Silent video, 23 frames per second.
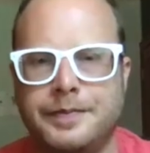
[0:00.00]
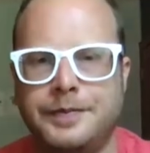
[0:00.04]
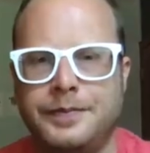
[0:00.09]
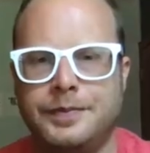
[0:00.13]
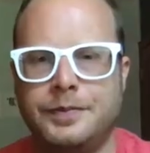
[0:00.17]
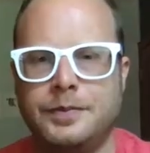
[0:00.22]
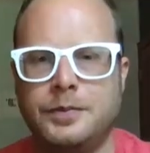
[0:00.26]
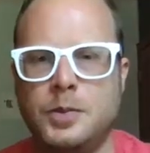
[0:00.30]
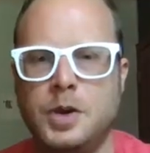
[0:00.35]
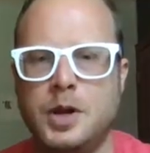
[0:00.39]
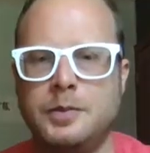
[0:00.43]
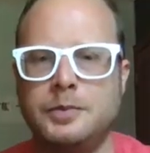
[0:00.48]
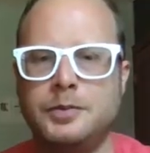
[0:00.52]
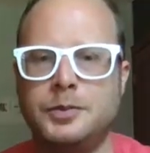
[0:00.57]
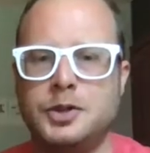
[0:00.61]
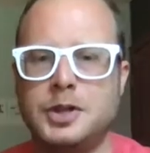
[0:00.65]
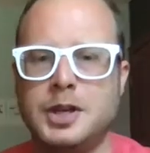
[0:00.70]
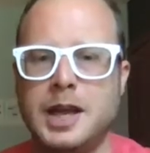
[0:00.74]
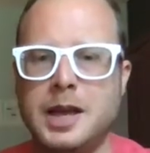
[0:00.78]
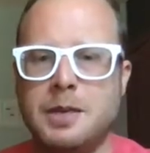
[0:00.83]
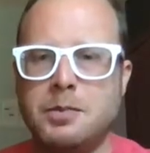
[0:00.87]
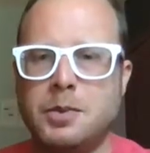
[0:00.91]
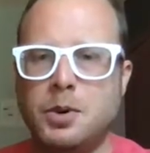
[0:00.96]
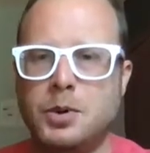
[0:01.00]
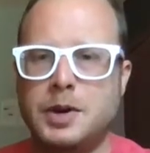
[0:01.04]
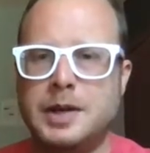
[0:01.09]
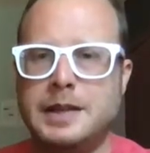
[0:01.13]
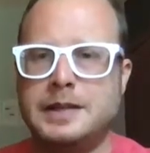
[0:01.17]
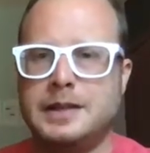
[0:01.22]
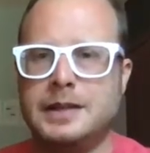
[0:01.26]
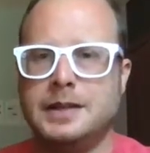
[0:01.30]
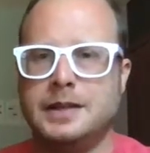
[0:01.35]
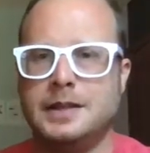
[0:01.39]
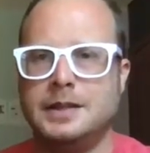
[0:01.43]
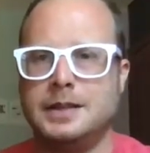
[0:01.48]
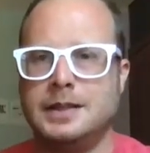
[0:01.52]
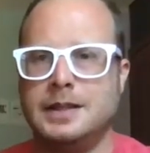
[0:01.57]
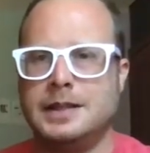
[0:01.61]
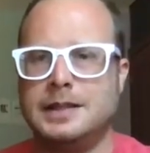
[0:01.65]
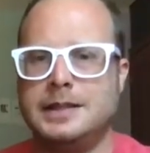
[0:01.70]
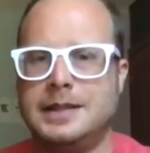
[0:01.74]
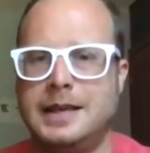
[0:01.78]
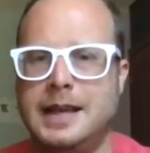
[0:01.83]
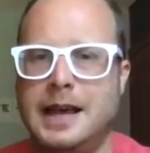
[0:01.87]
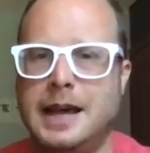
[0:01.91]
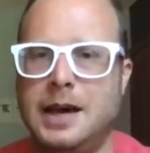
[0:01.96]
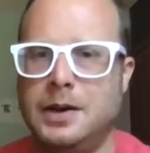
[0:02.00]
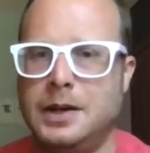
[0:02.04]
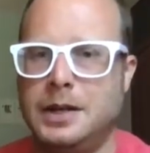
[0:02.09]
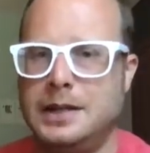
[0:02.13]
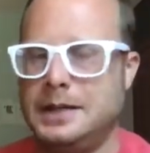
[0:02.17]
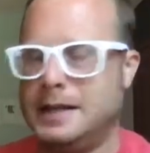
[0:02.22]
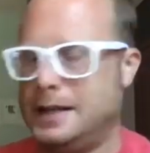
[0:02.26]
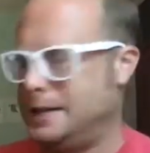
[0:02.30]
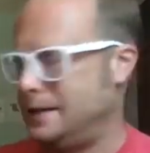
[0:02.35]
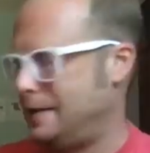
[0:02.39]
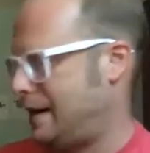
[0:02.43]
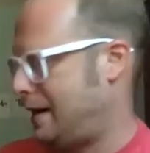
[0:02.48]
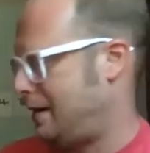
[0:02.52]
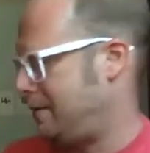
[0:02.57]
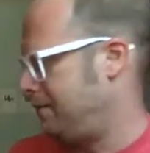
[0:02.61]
Well, she gave him a reason. Let's see how he takes that.